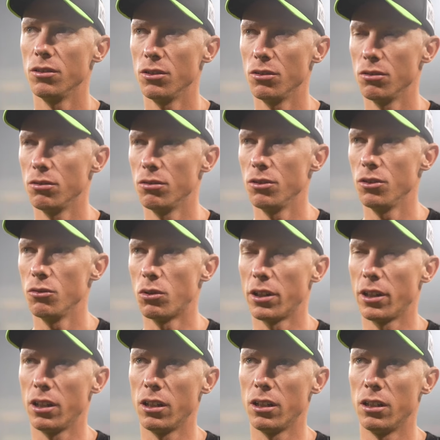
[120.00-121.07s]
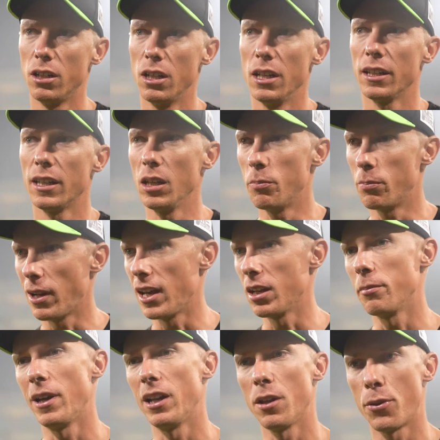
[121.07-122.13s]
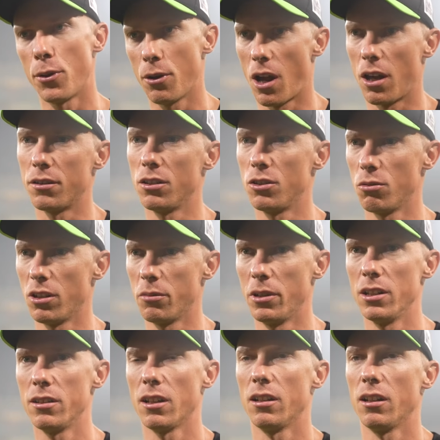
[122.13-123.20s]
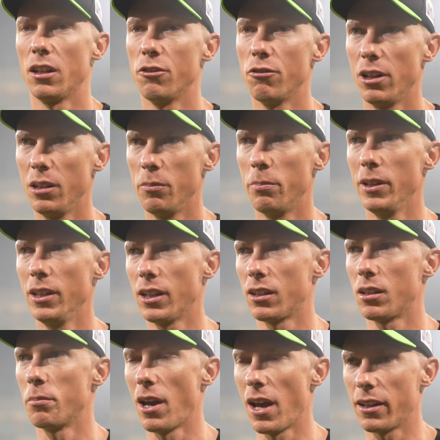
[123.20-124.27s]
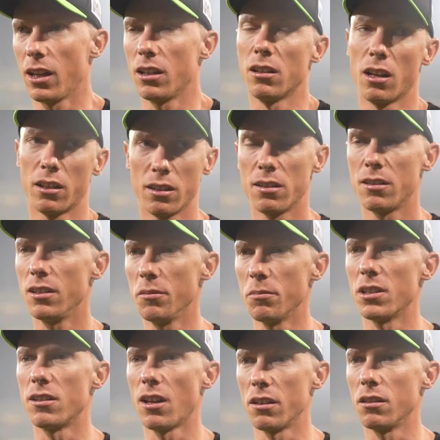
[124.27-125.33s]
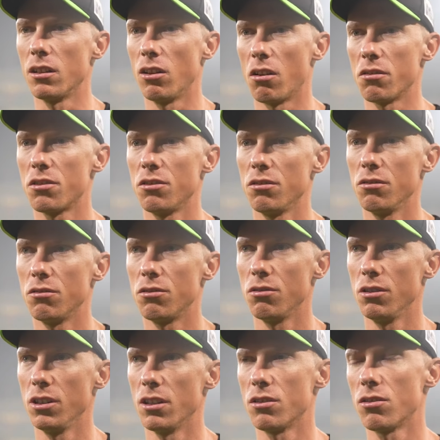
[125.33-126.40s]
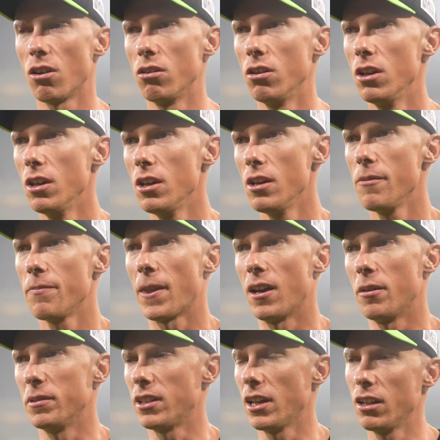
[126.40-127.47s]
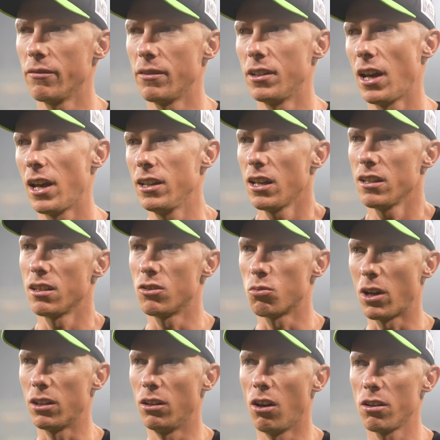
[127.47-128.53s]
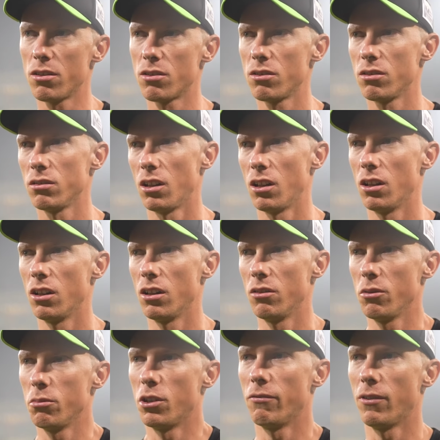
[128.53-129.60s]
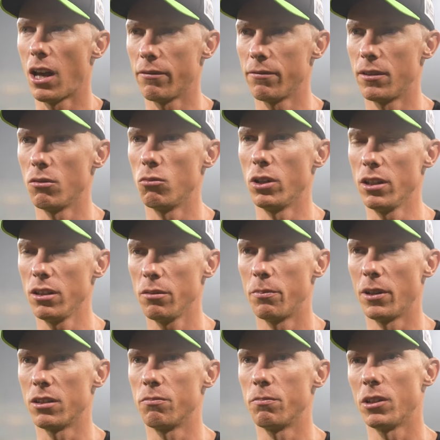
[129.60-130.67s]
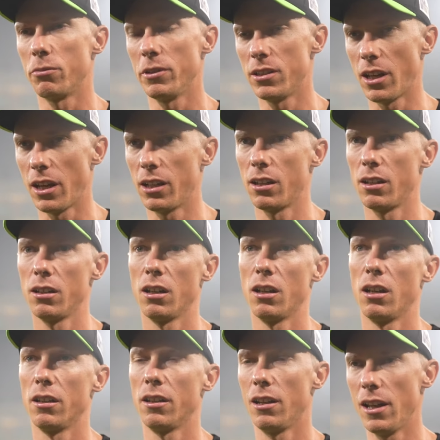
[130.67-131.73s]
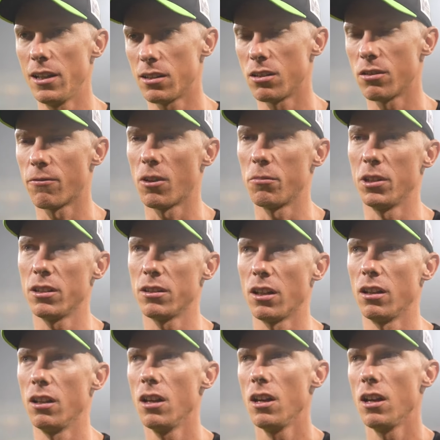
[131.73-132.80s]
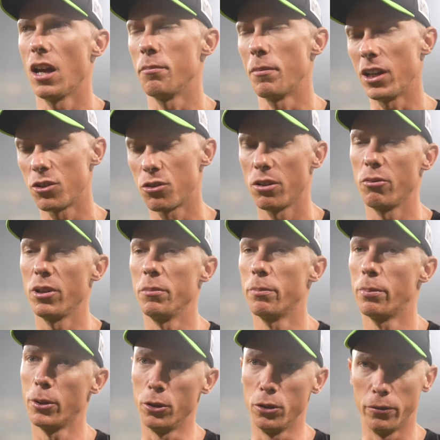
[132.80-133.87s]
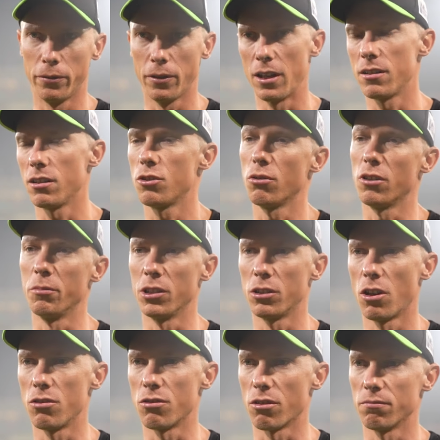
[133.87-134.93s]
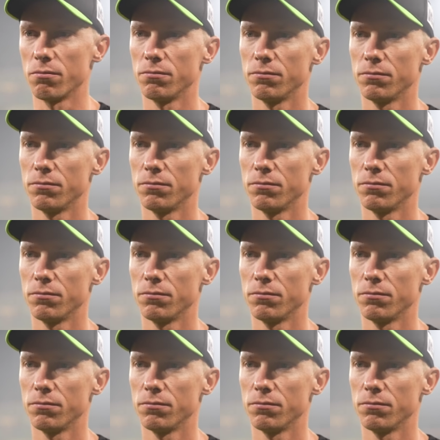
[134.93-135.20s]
you want to keep playing better throughout the tournament and really peak at the back end like this team has done the last two years. So at the end of the day, yes, it's one loss. We would have loved the win, but we take the lessons from it and make sure we improve as the tournament goes on.